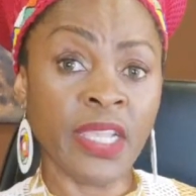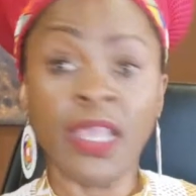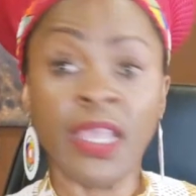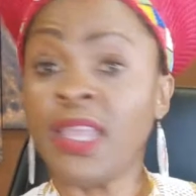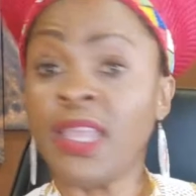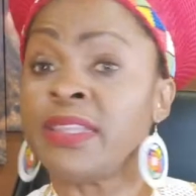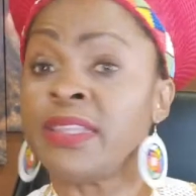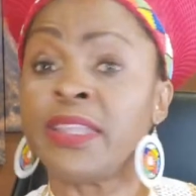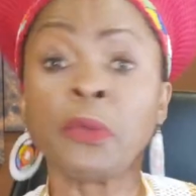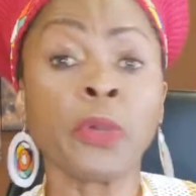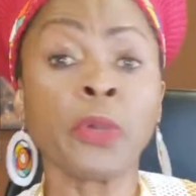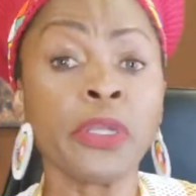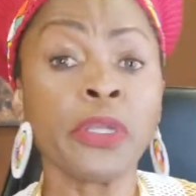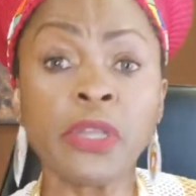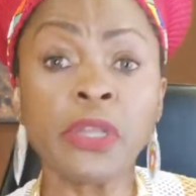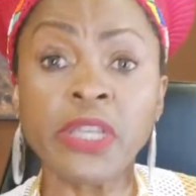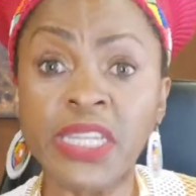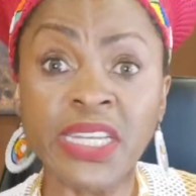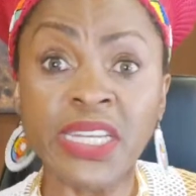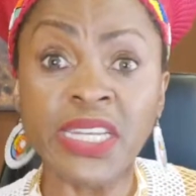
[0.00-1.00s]
They were
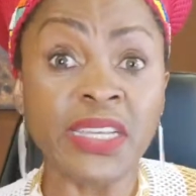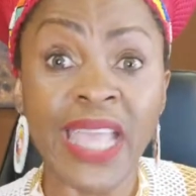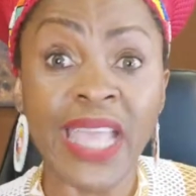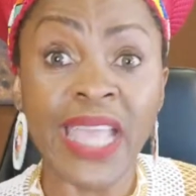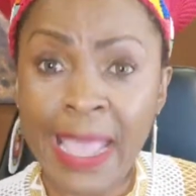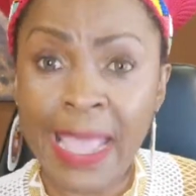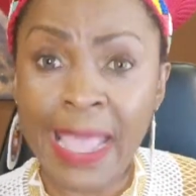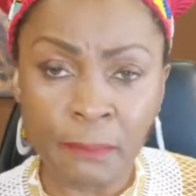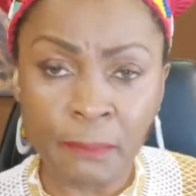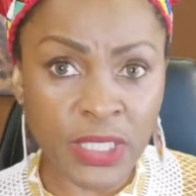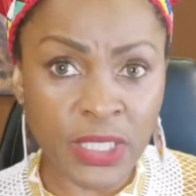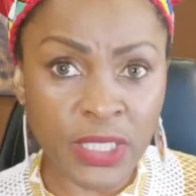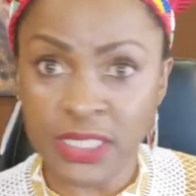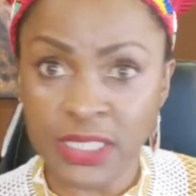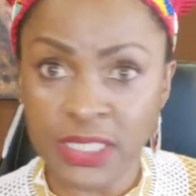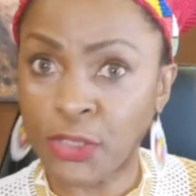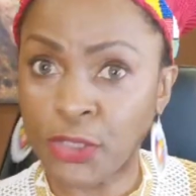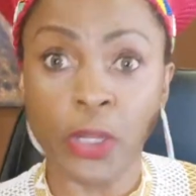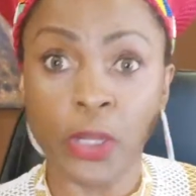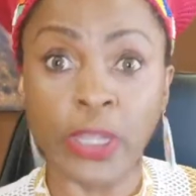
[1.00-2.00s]
not in an
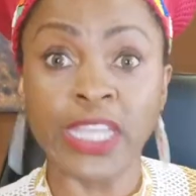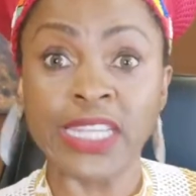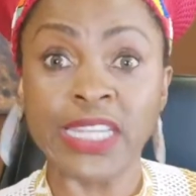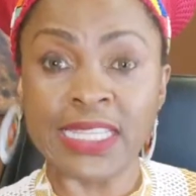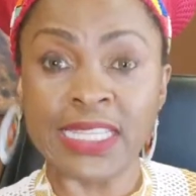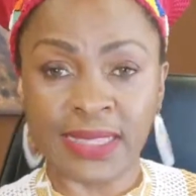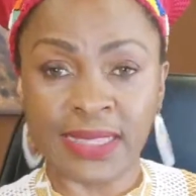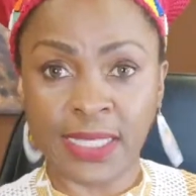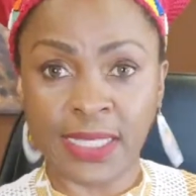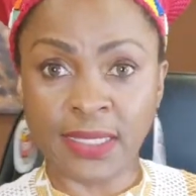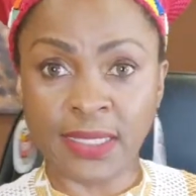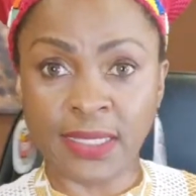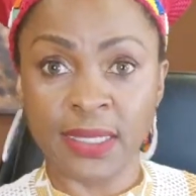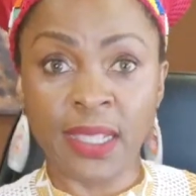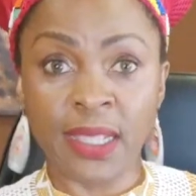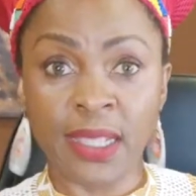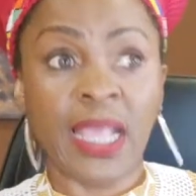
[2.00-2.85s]
ambulance or anything.